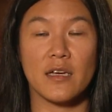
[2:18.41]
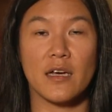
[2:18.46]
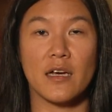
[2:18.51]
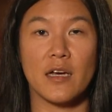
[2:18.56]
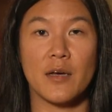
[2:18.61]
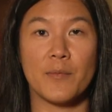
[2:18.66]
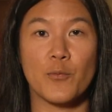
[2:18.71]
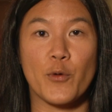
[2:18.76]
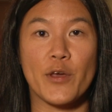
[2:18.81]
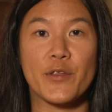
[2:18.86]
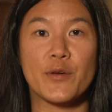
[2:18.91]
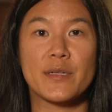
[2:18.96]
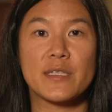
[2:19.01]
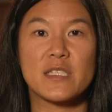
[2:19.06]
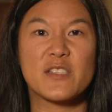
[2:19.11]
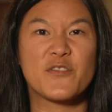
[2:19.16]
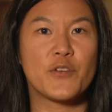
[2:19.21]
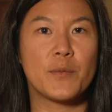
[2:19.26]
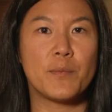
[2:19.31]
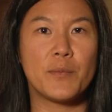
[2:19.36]
um, whether
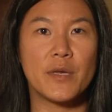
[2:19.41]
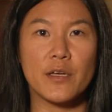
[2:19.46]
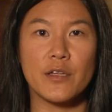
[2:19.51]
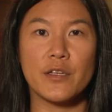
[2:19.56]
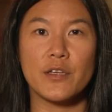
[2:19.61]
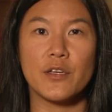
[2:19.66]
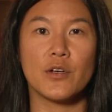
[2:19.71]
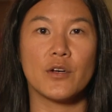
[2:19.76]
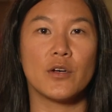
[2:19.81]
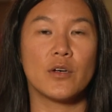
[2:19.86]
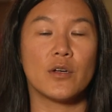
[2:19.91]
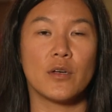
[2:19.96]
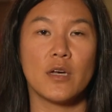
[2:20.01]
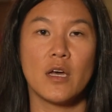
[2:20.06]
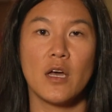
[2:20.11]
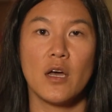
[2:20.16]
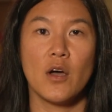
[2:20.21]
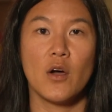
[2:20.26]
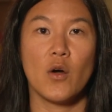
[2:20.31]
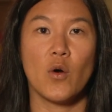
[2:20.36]
it's familial
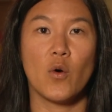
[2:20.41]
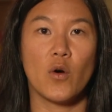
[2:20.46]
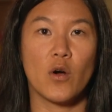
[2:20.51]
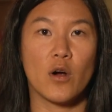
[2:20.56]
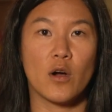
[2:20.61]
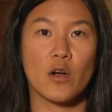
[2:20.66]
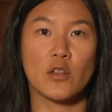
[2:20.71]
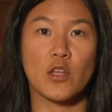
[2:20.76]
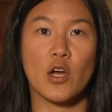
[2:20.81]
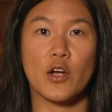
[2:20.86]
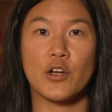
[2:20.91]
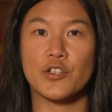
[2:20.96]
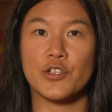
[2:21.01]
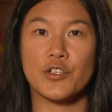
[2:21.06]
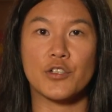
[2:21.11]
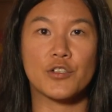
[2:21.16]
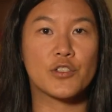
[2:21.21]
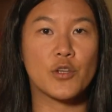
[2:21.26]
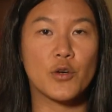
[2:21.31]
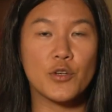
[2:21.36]
or
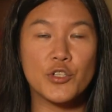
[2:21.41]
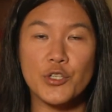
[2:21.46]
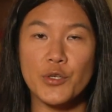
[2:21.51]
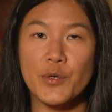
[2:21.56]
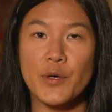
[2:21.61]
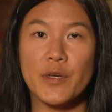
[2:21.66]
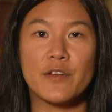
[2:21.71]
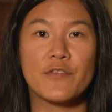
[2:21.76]
larger social